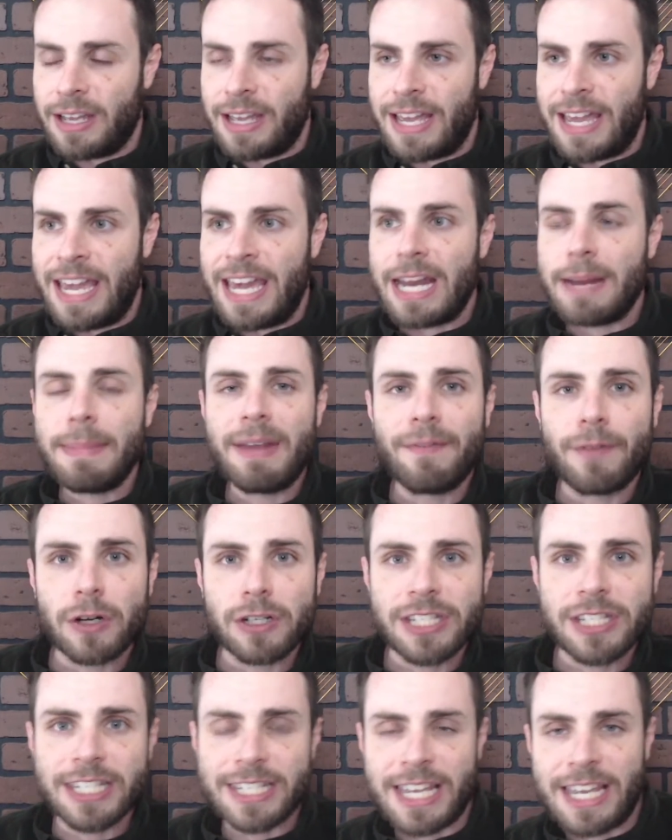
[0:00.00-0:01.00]
animate
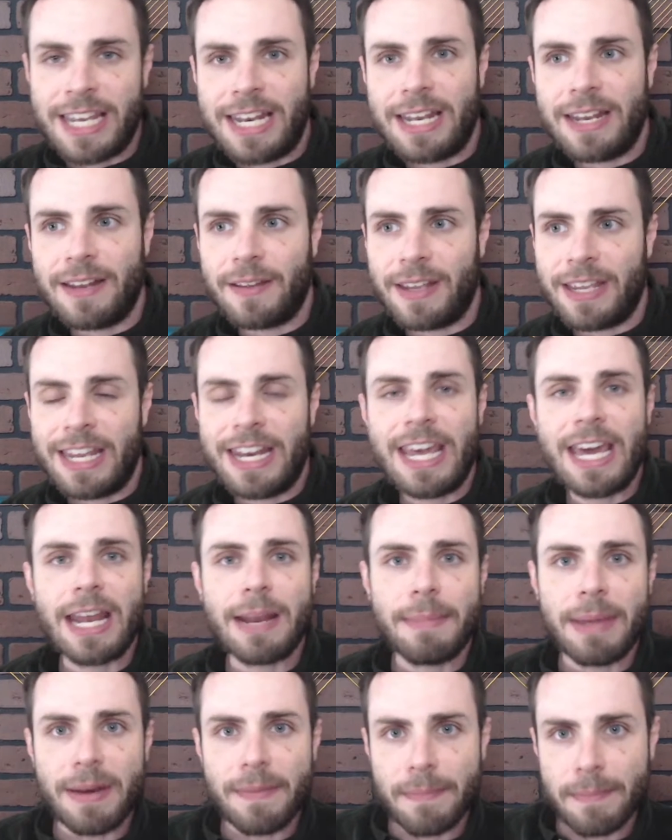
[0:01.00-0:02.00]
versus
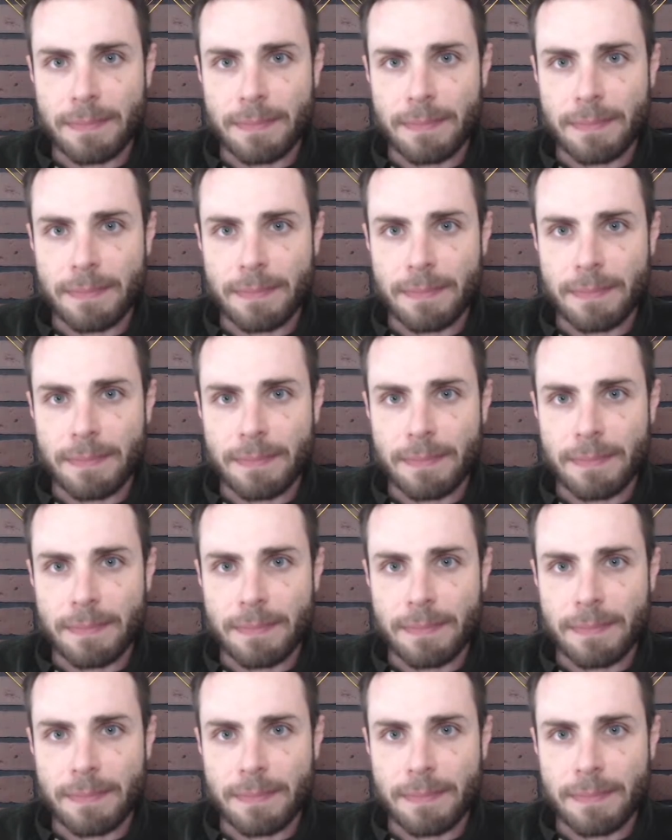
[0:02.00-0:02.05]
inanimate,